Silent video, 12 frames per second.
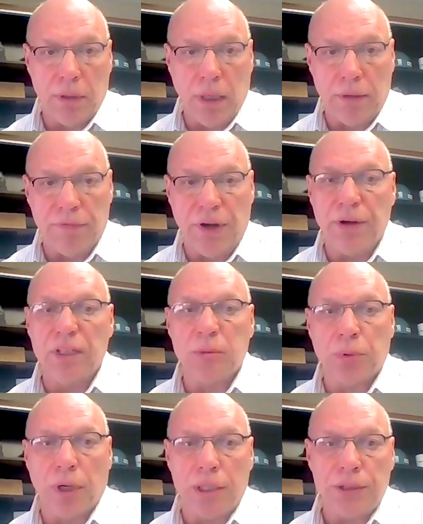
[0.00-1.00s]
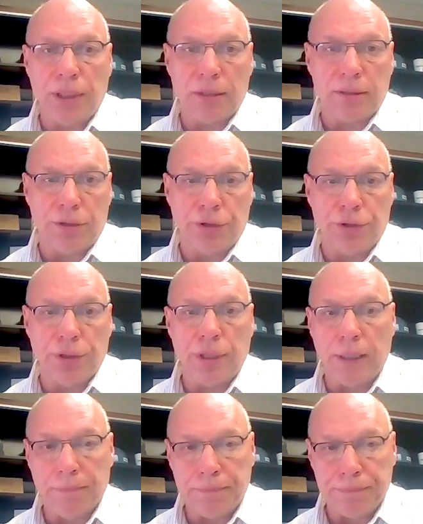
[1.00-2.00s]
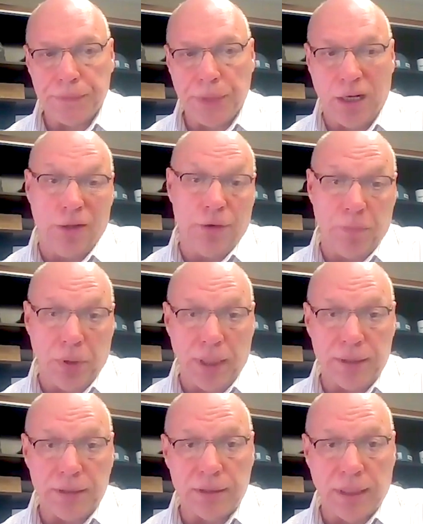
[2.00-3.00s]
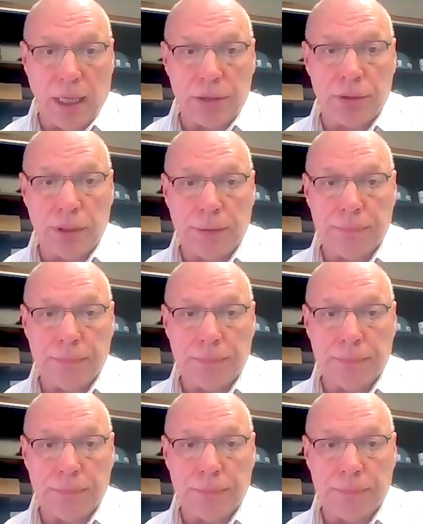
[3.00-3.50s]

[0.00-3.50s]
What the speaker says: on various projects in Turkey and other places, actually.